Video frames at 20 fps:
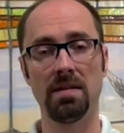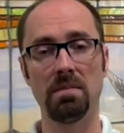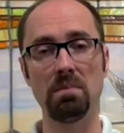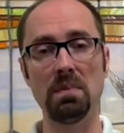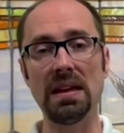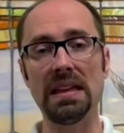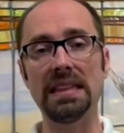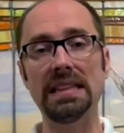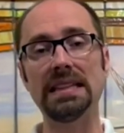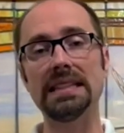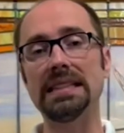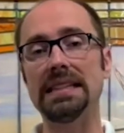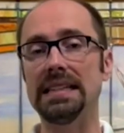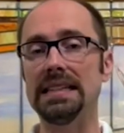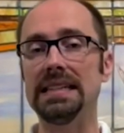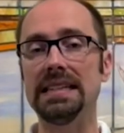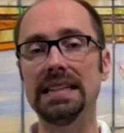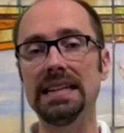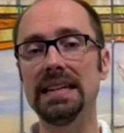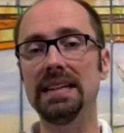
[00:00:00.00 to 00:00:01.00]
May this
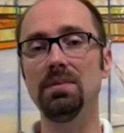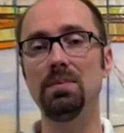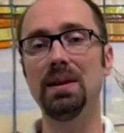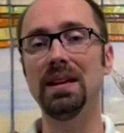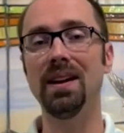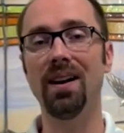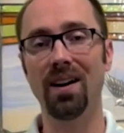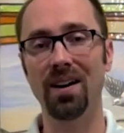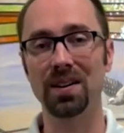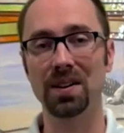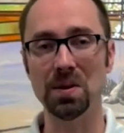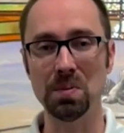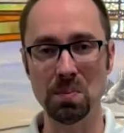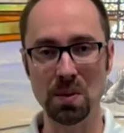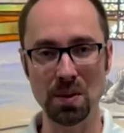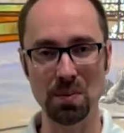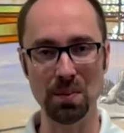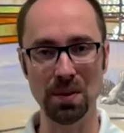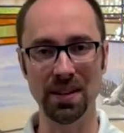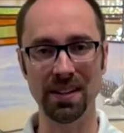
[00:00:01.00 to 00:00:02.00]
indeed be our
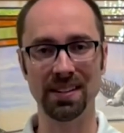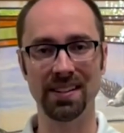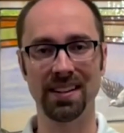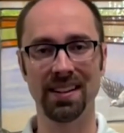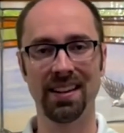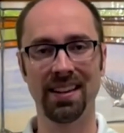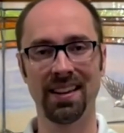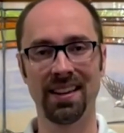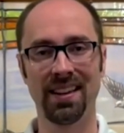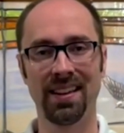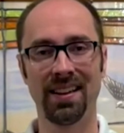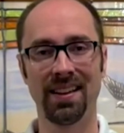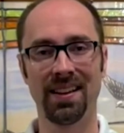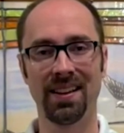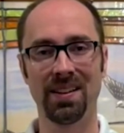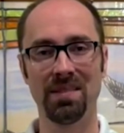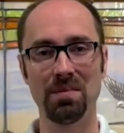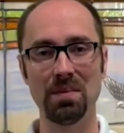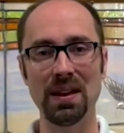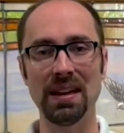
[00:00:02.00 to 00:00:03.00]
commitment.
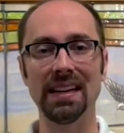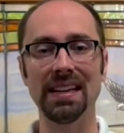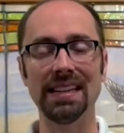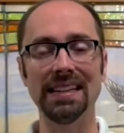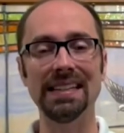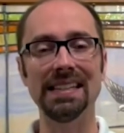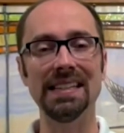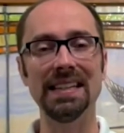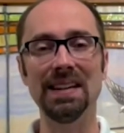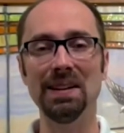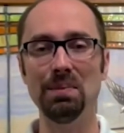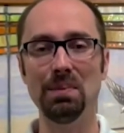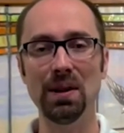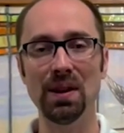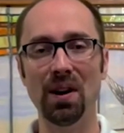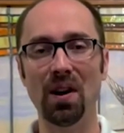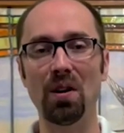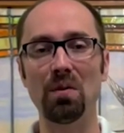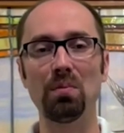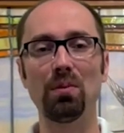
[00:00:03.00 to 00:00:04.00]
May it indeed be
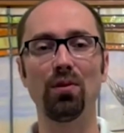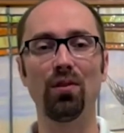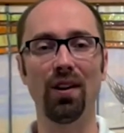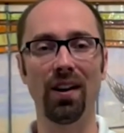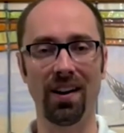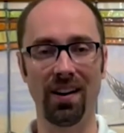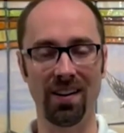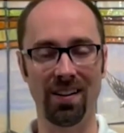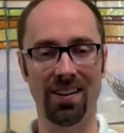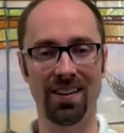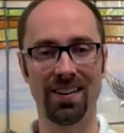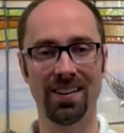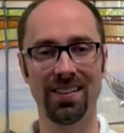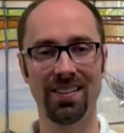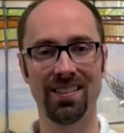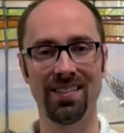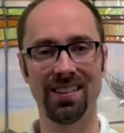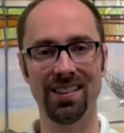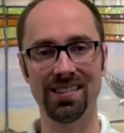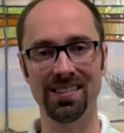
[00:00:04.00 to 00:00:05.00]
our prayer
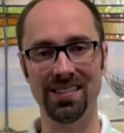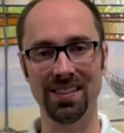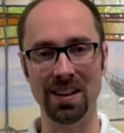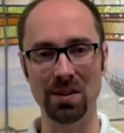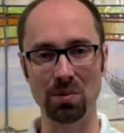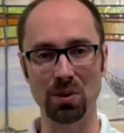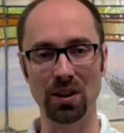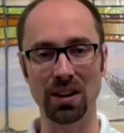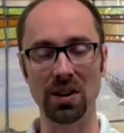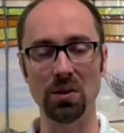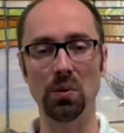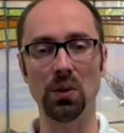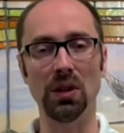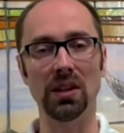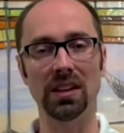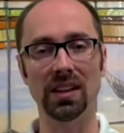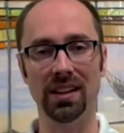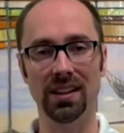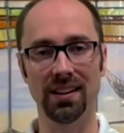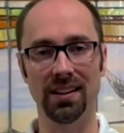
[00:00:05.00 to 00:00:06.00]
this Labor Day
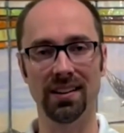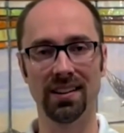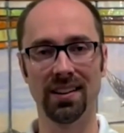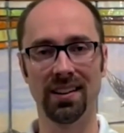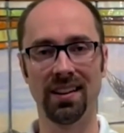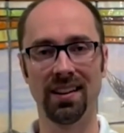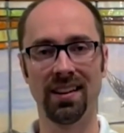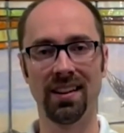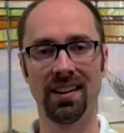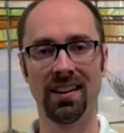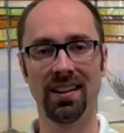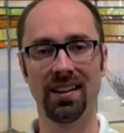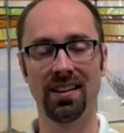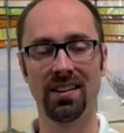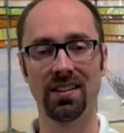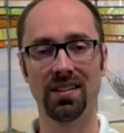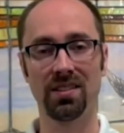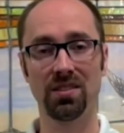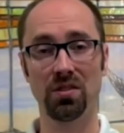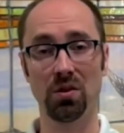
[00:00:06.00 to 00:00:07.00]
weekend.
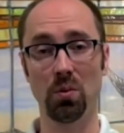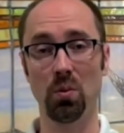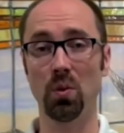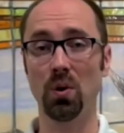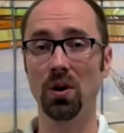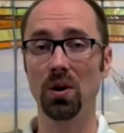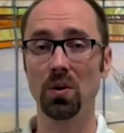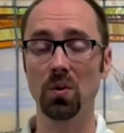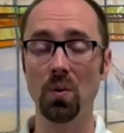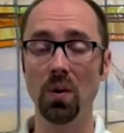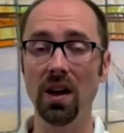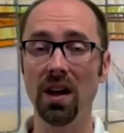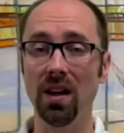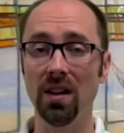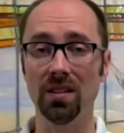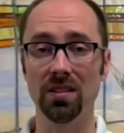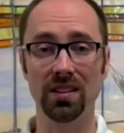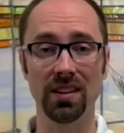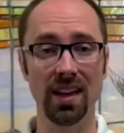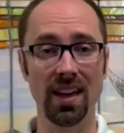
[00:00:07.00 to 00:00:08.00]
To work
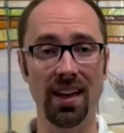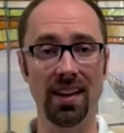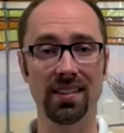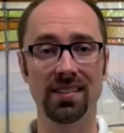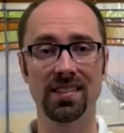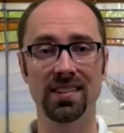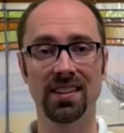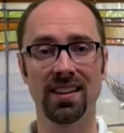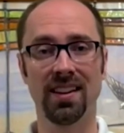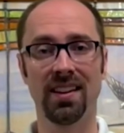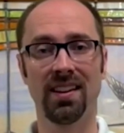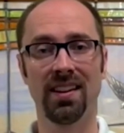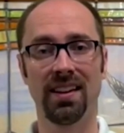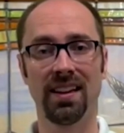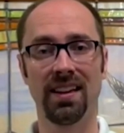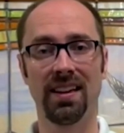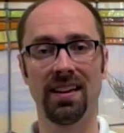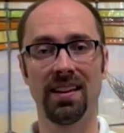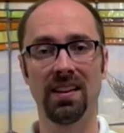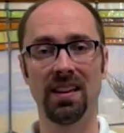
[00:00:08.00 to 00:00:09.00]
well, yes,
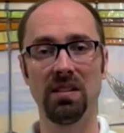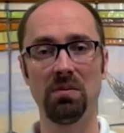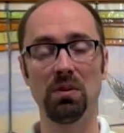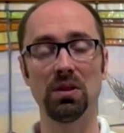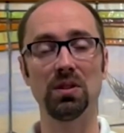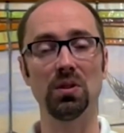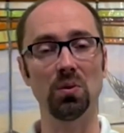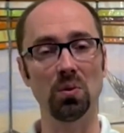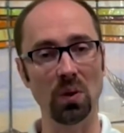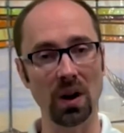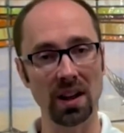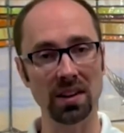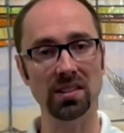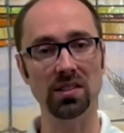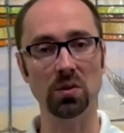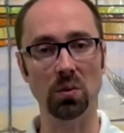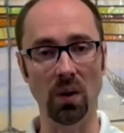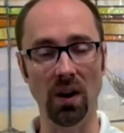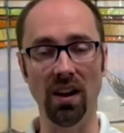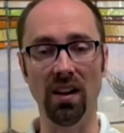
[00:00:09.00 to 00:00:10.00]
but to
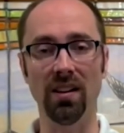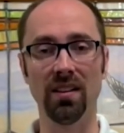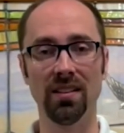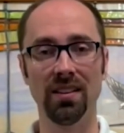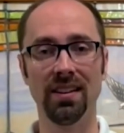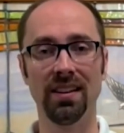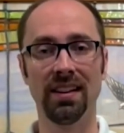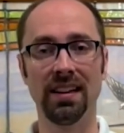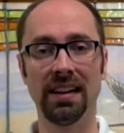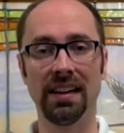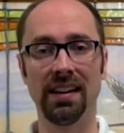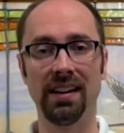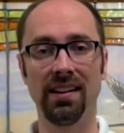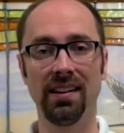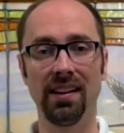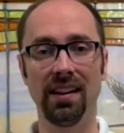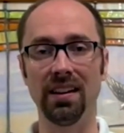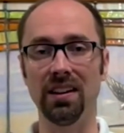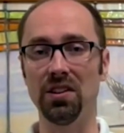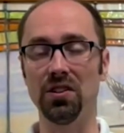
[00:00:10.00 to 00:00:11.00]
rest well
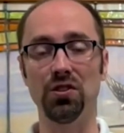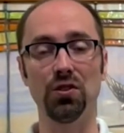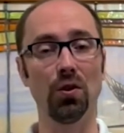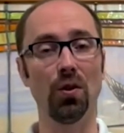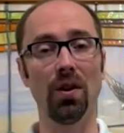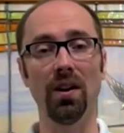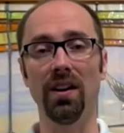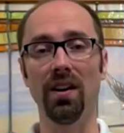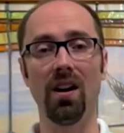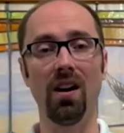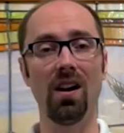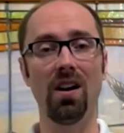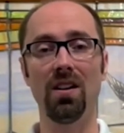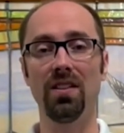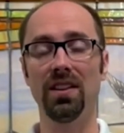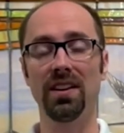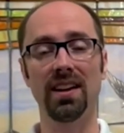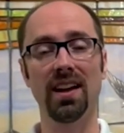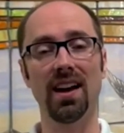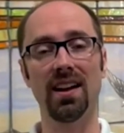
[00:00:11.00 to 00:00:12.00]
and enjoy all
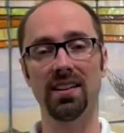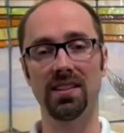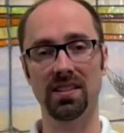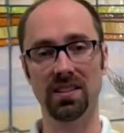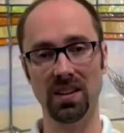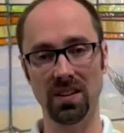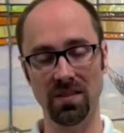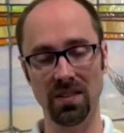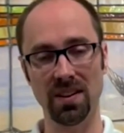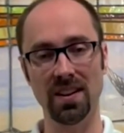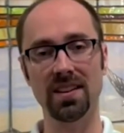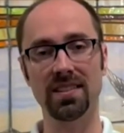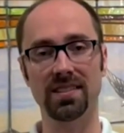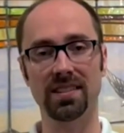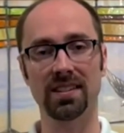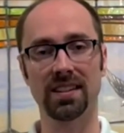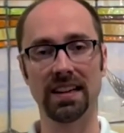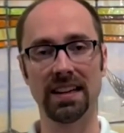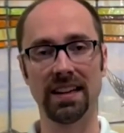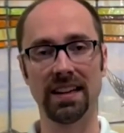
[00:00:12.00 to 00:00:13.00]
that God has given us.